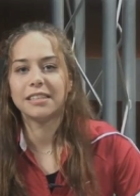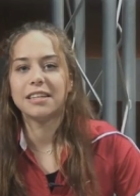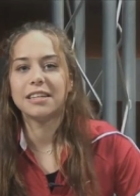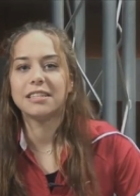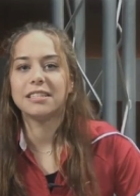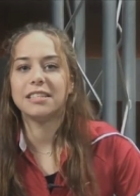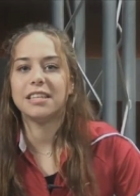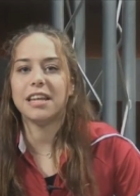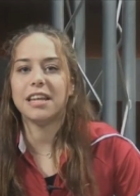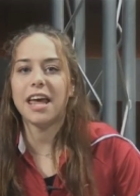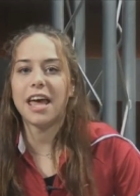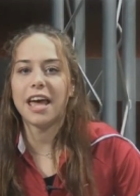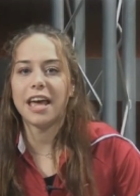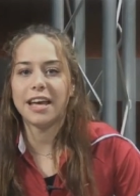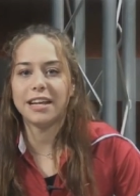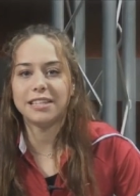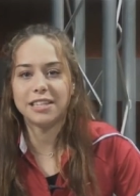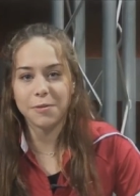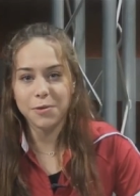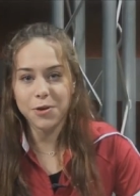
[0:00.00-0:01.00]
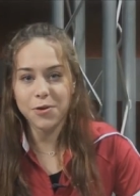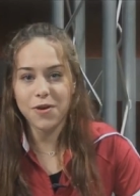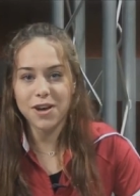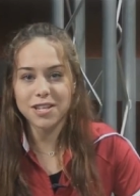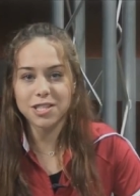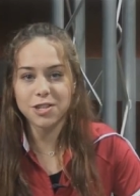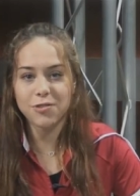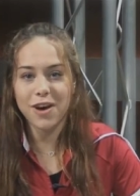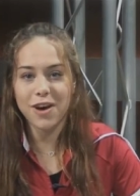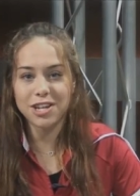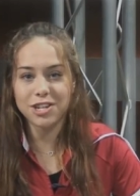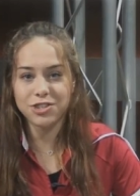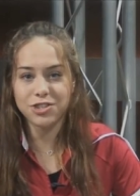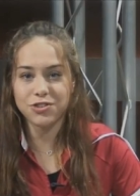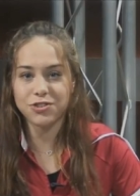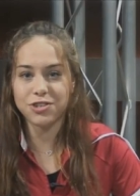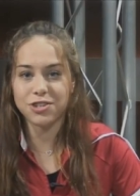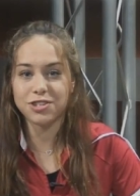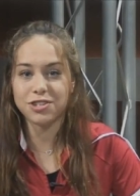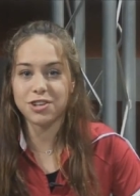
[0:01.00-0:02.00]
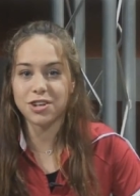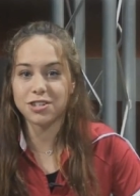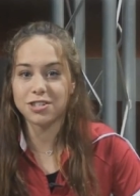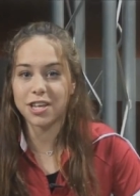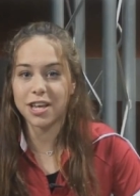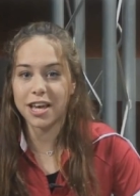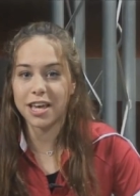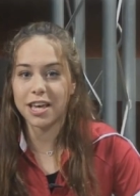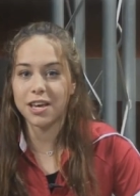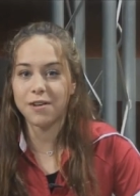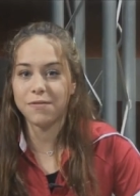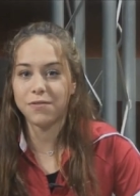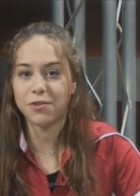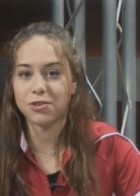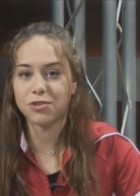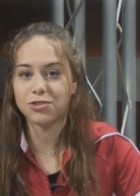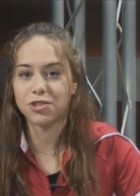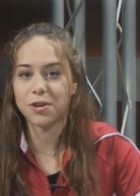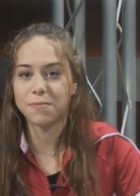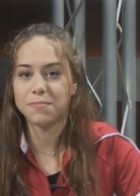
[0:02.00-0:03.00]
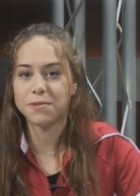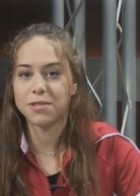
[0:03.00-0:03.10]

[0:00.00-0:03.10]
Today, WSOI juniors are taking a field trip to